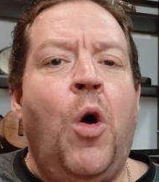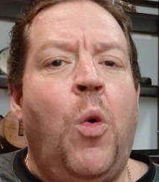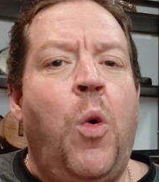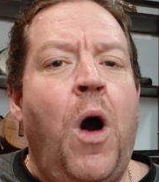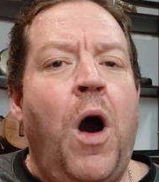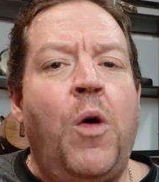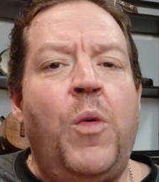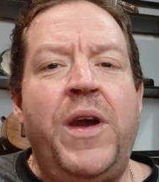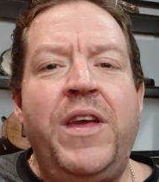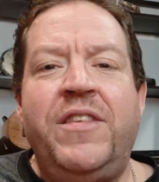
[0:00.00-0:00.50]

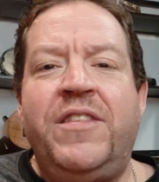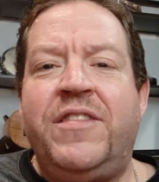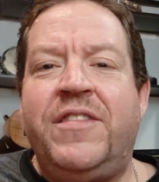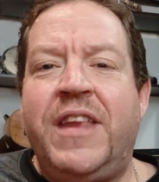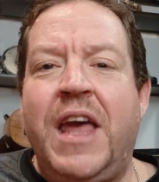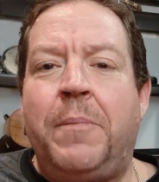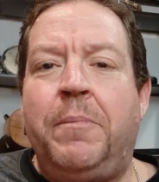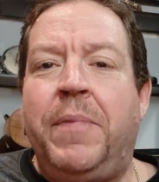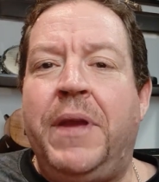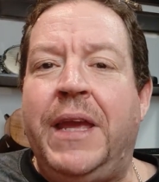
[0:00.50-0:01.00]
Huawei's
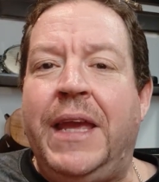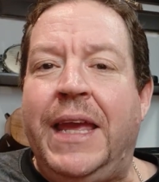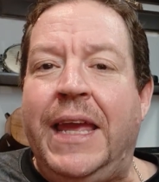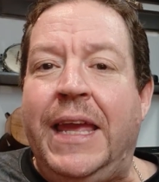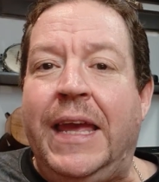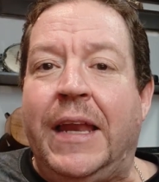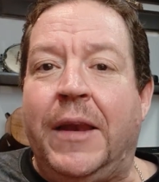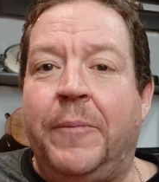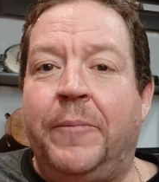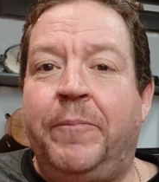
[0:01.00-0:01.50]
stepping
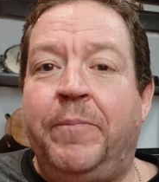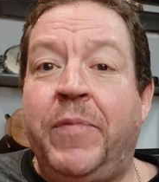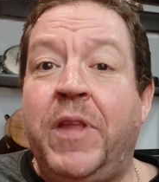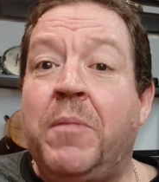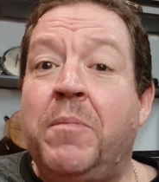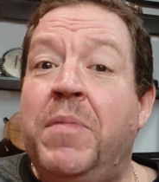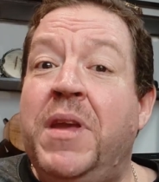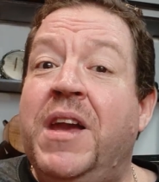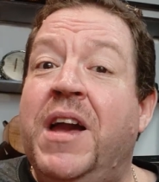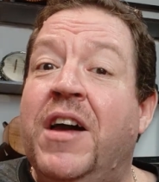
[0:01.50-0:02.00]
in
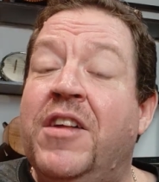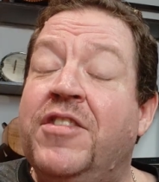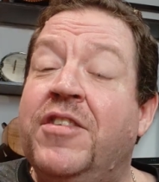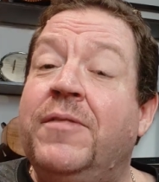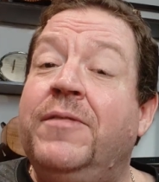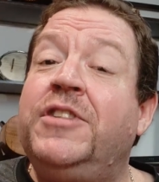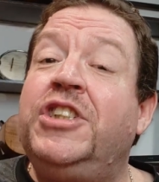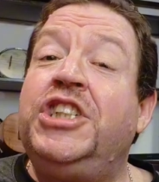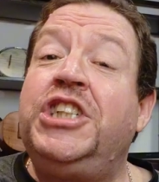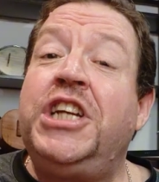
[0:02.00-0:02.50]
because
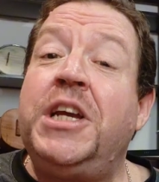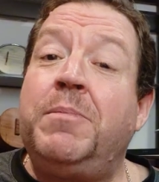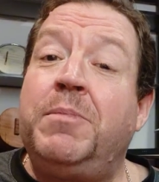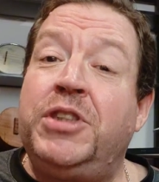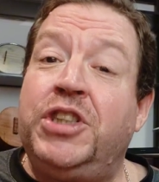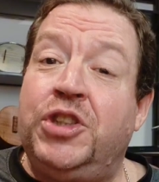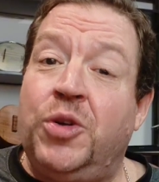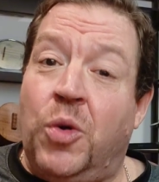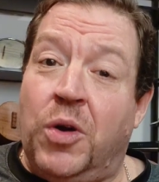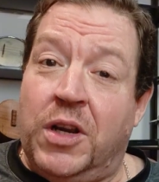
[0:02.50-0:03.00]
of chip
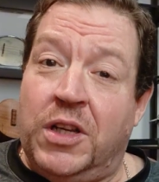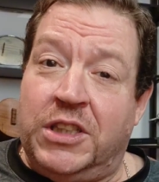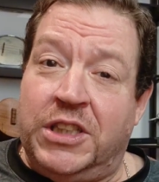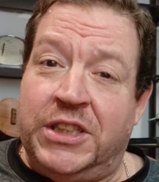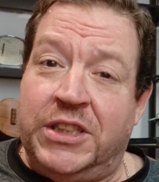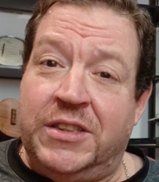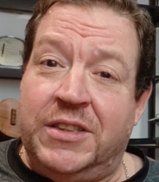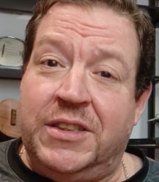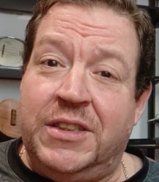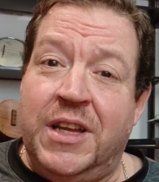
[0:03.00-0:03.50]

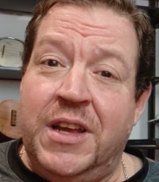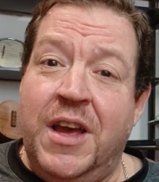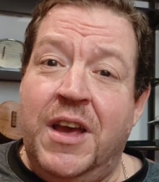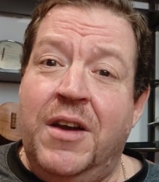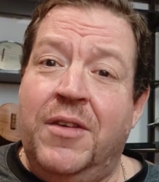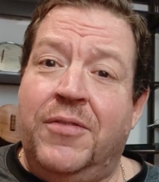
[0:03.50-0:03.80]
shortages